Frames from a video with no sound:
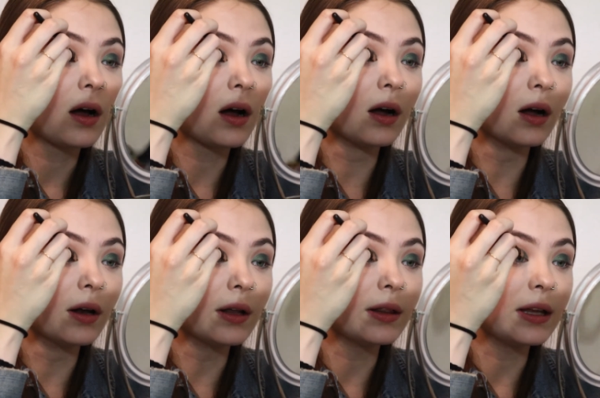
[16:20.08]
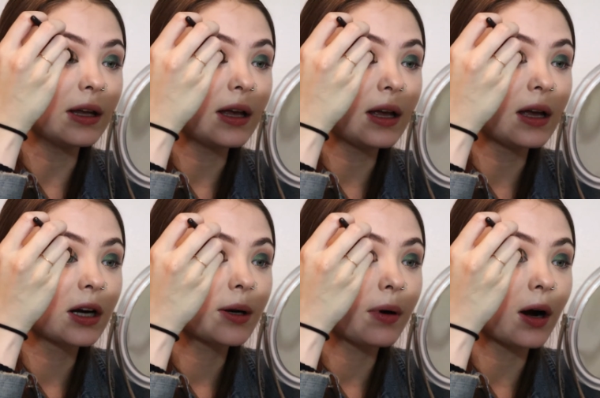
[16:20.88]
on the
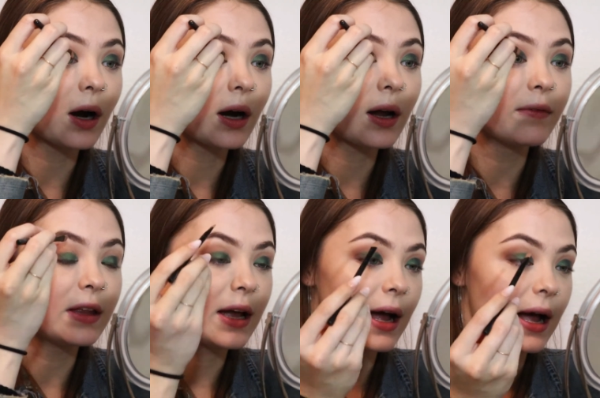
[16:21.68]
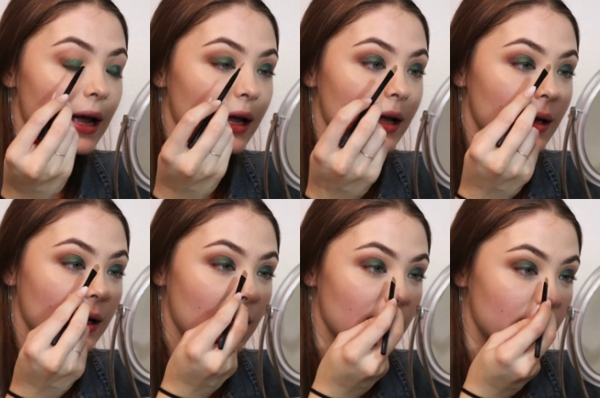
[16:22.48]
inner part of the eye,
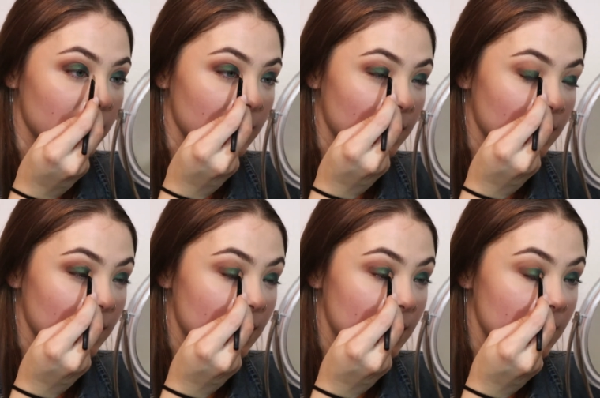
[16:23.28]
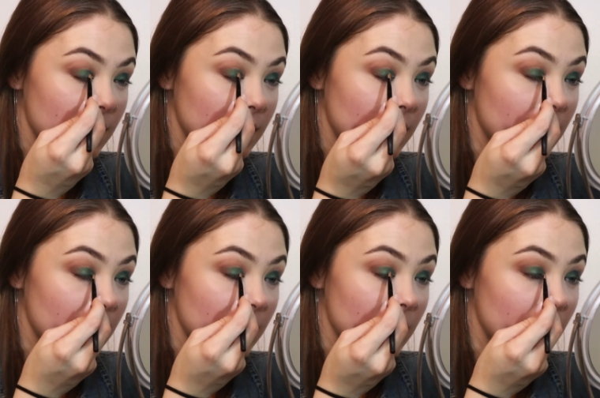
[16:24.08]
kind of blending
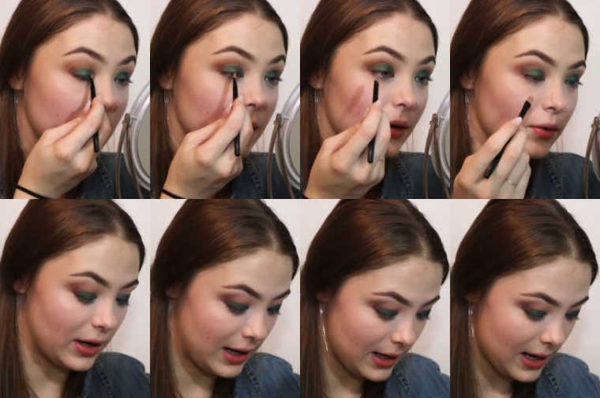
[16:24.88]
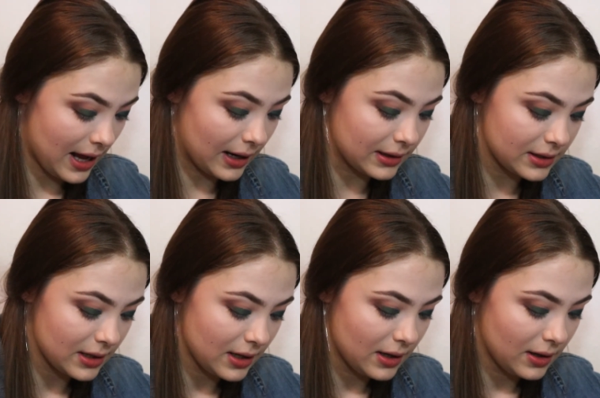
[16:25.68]
together the green and
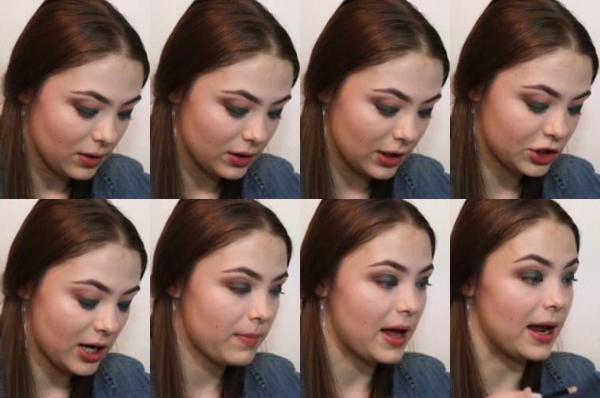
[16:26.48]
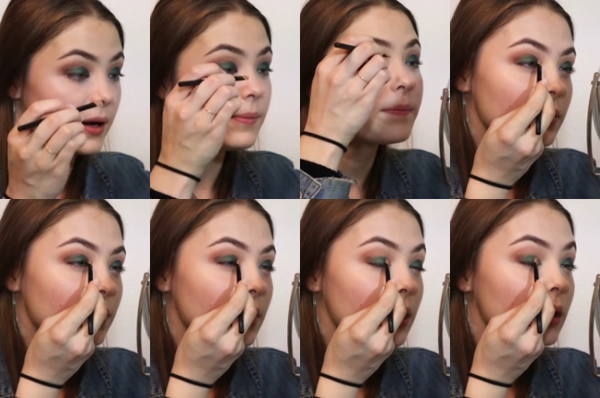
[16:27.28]
the champagne, just
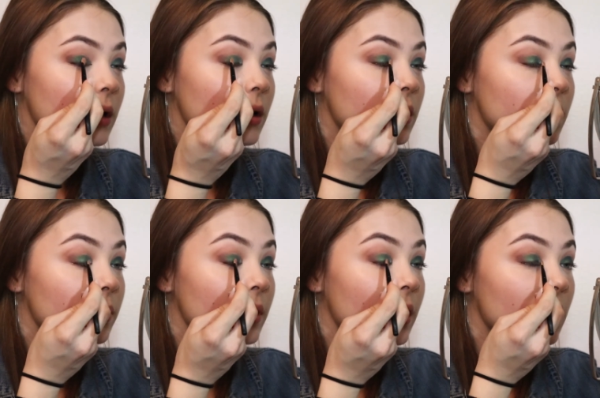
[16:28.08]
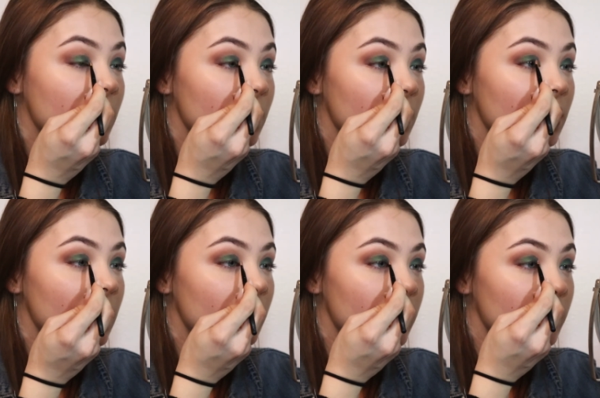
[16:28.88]
working to bring a
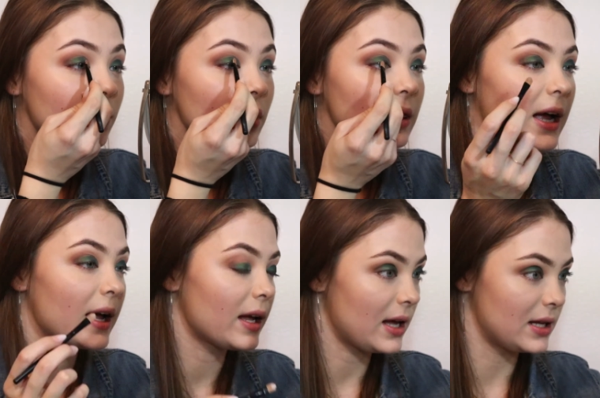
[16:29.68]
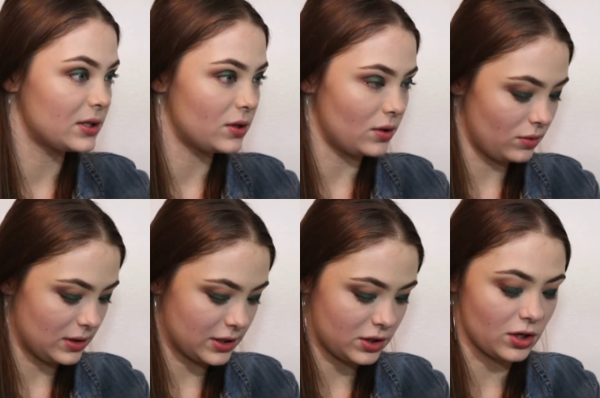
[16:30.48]
little bit more light into
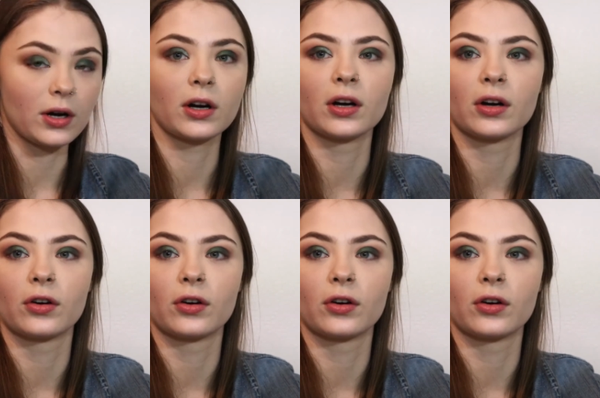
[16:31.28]
this darker